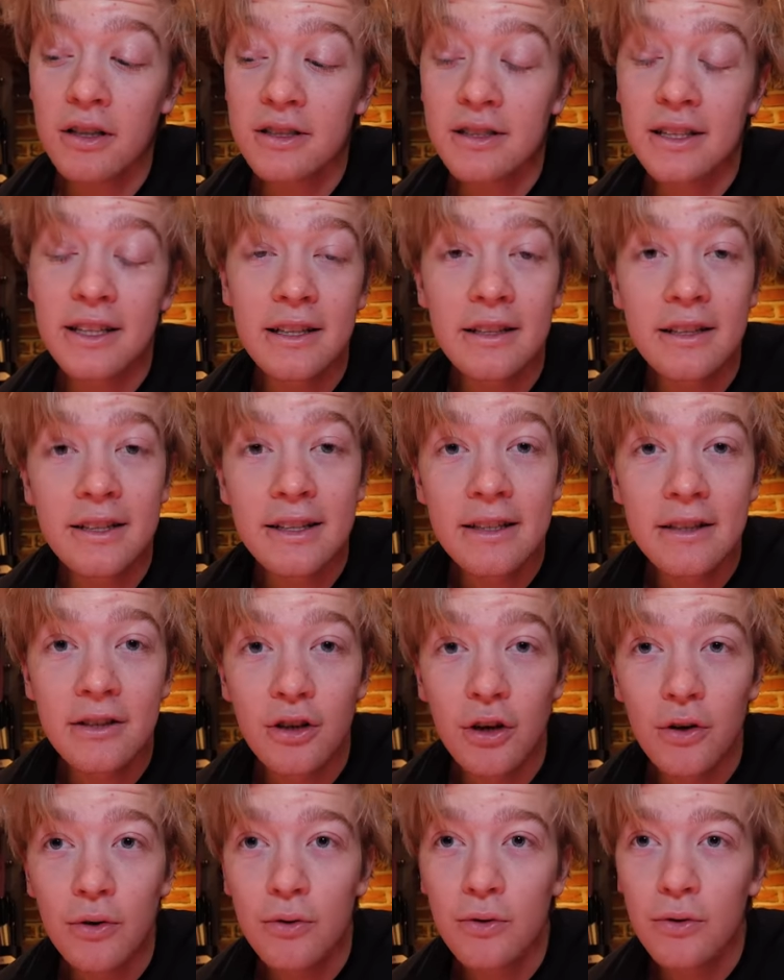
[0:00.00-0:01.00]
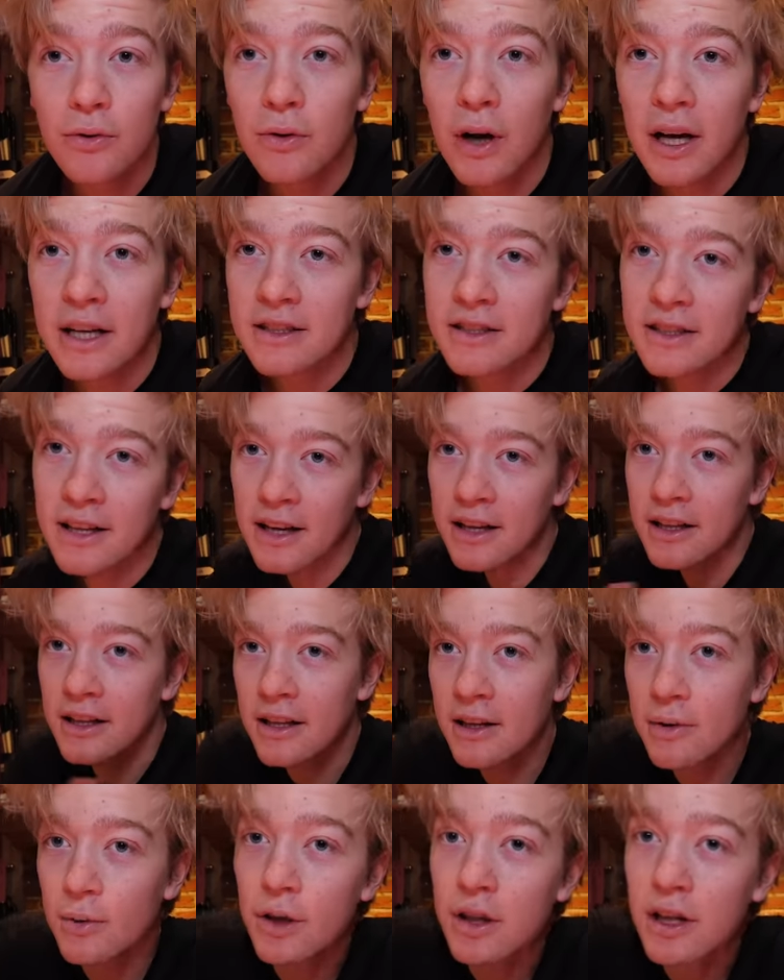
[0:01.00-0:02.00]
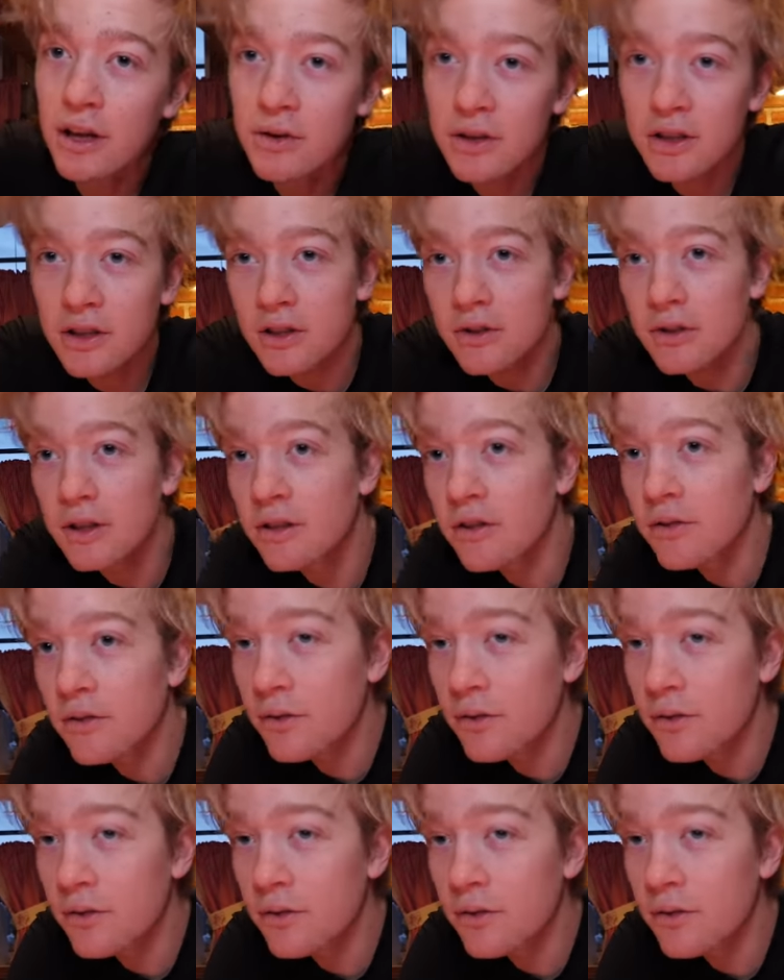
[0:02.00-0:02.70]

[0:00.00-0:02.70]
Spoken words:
Still didn't know exactly what I was going to